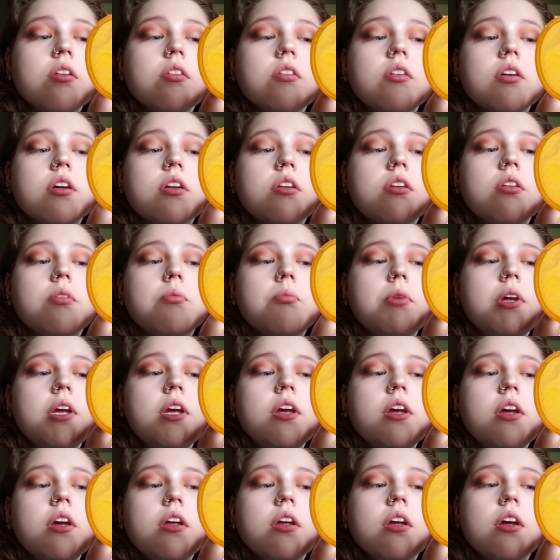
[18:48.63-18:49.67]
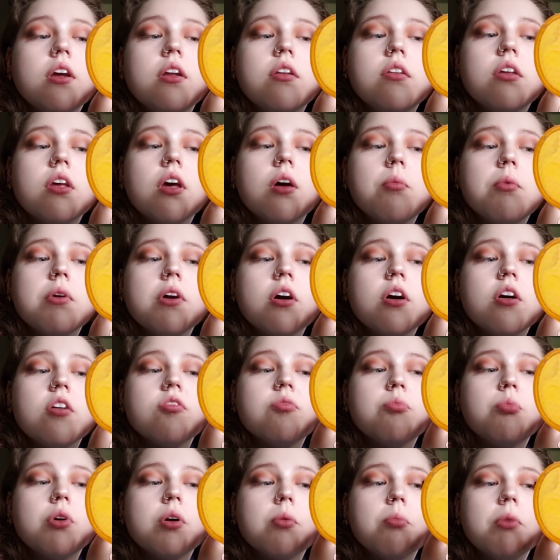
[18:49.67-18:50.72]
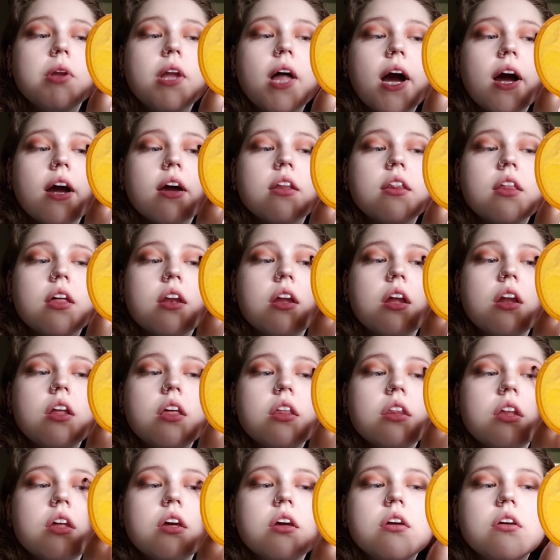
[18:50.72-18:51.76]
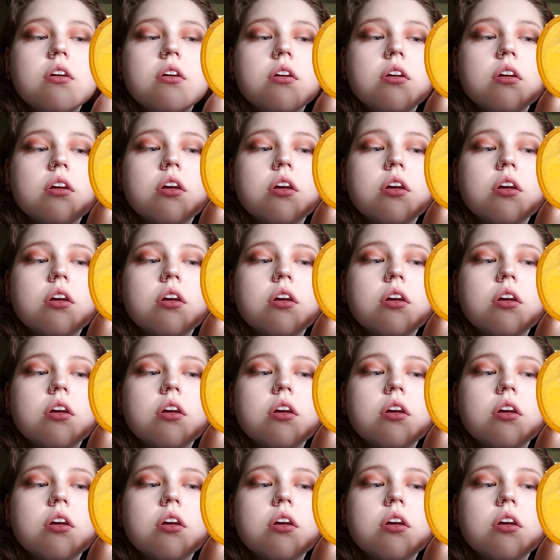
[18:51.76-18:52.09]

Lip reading: but to me, it's coming off more black than anything.